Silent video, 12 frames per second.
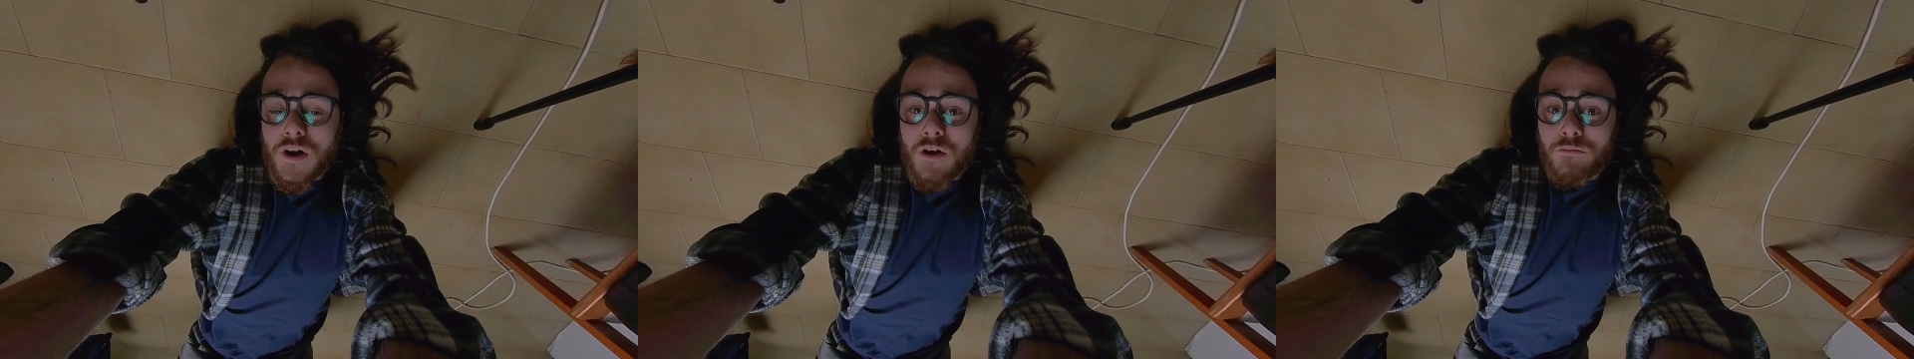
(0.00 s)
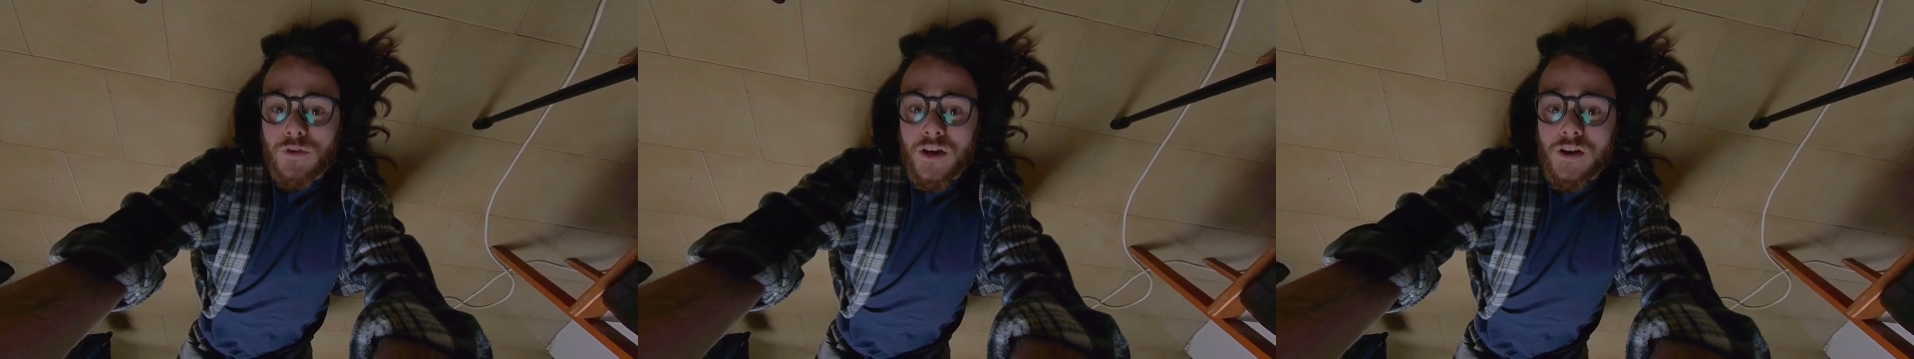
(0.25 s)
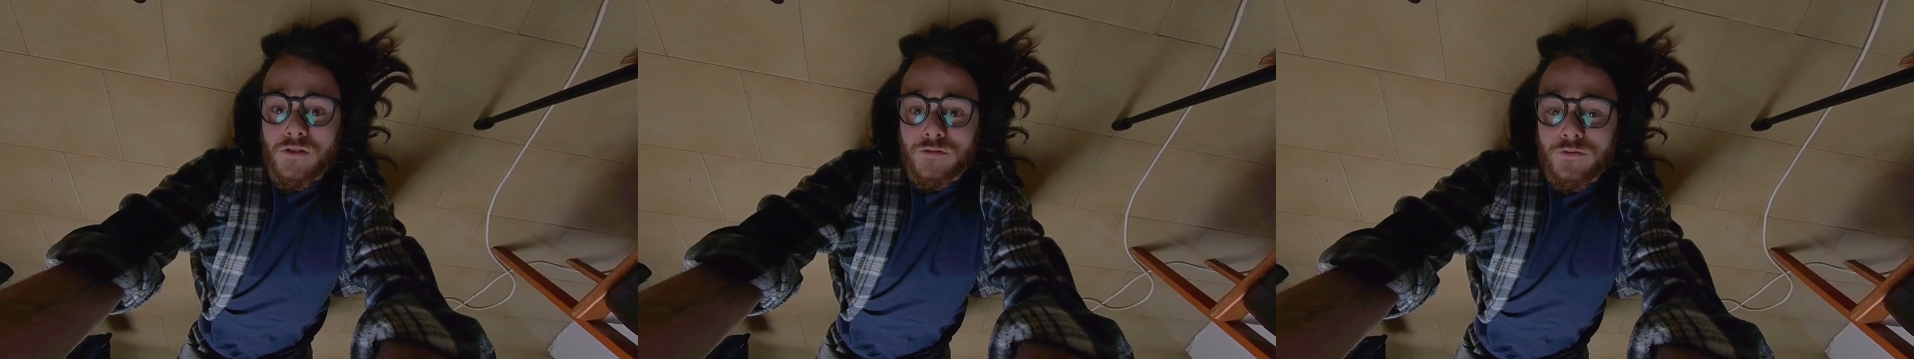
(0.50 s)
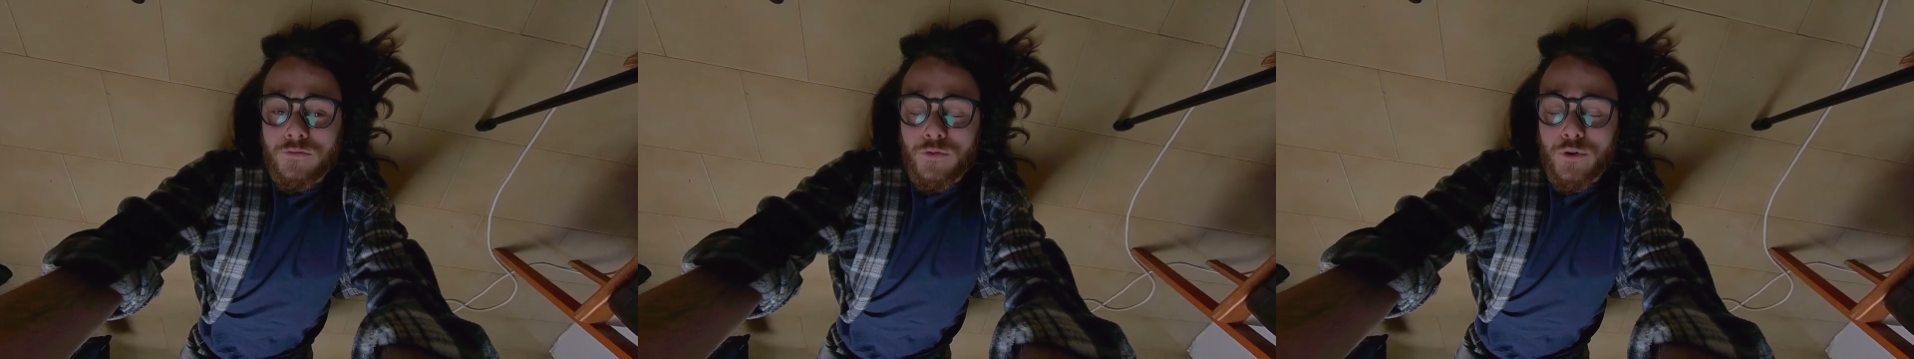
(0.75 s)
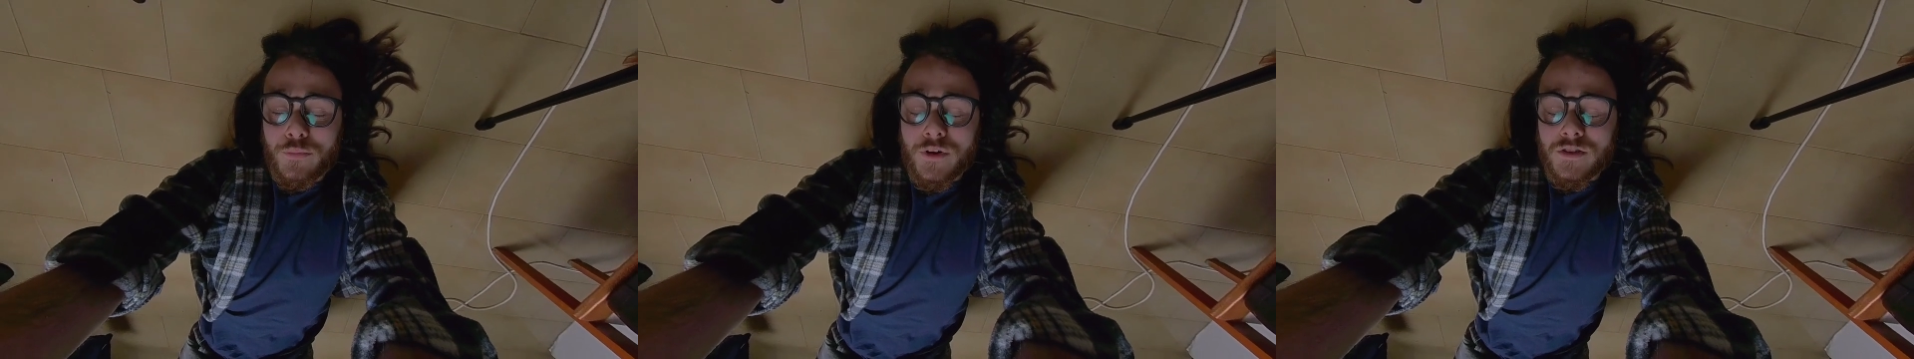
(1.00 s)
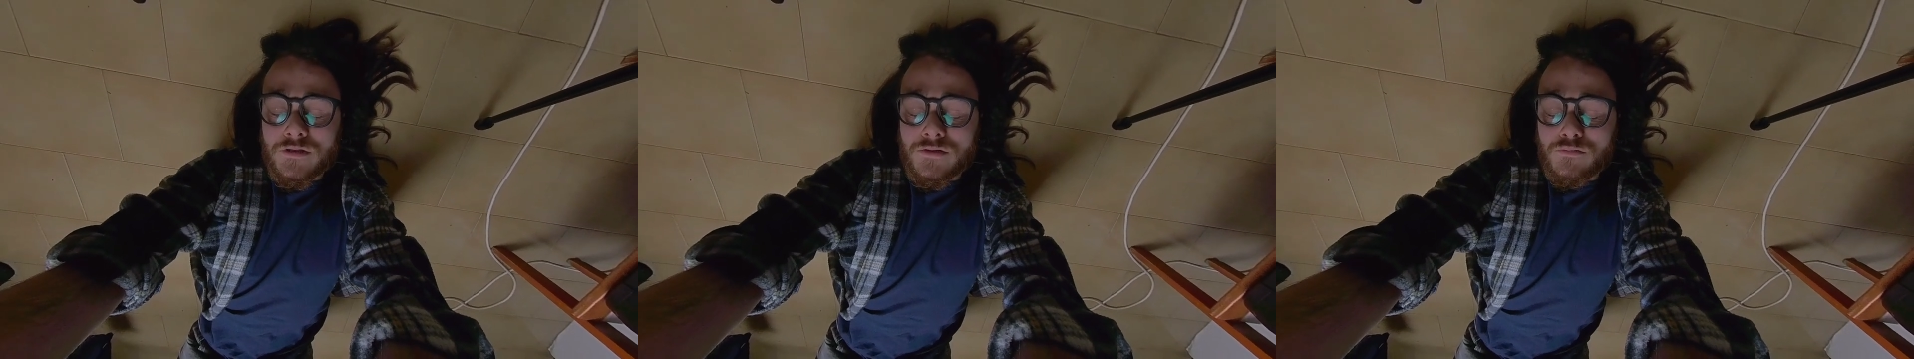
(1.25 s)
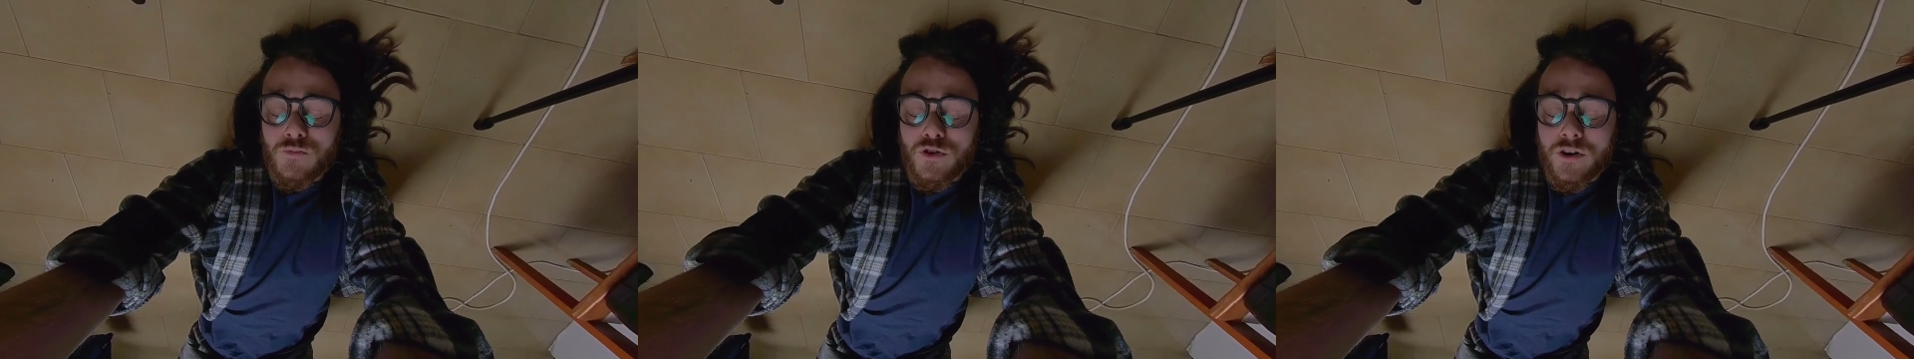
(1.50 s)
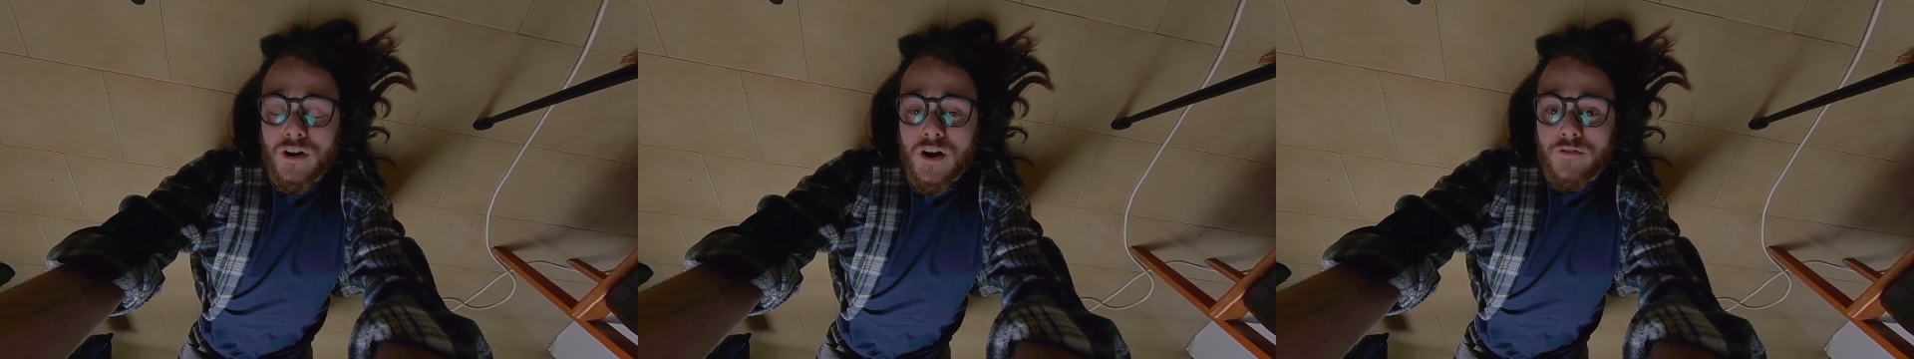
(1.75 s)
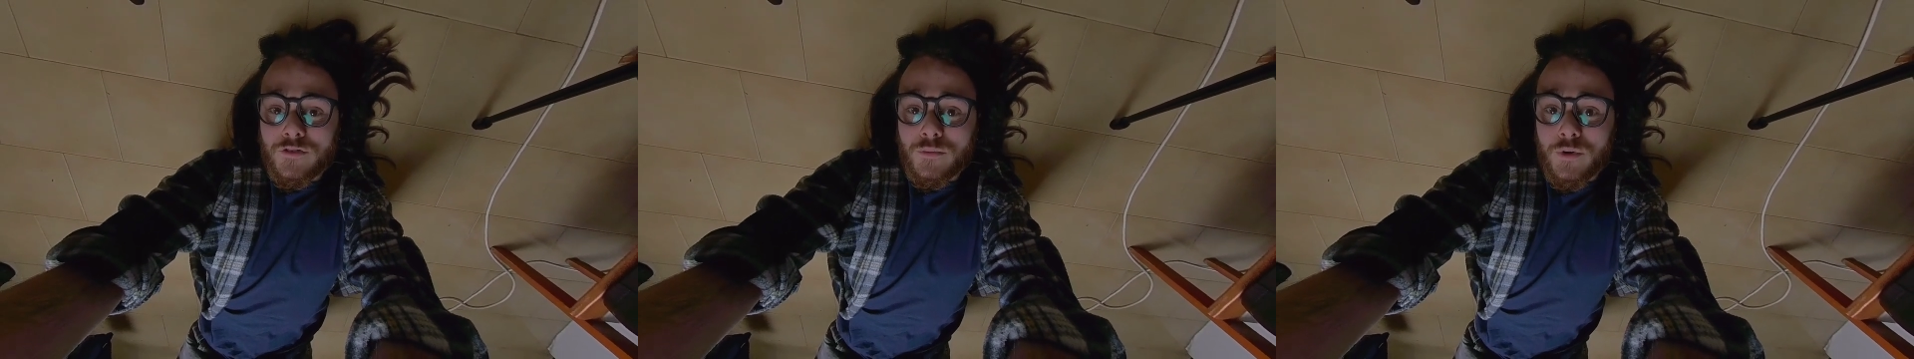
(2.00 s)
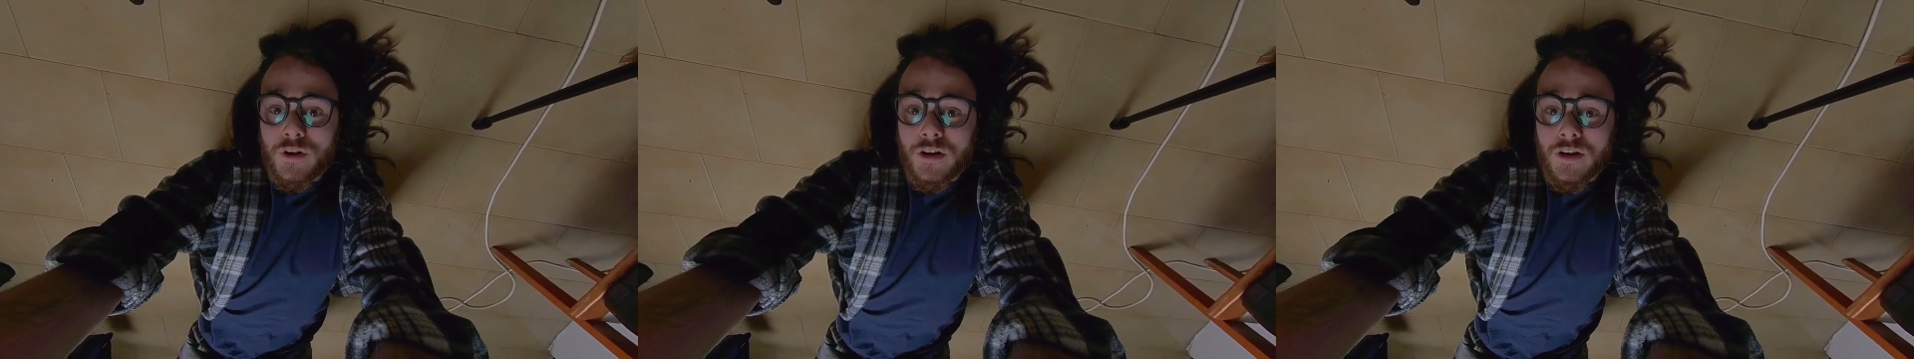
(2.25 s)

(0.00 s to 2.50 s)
now I'm lying on the floor because it's more comfortable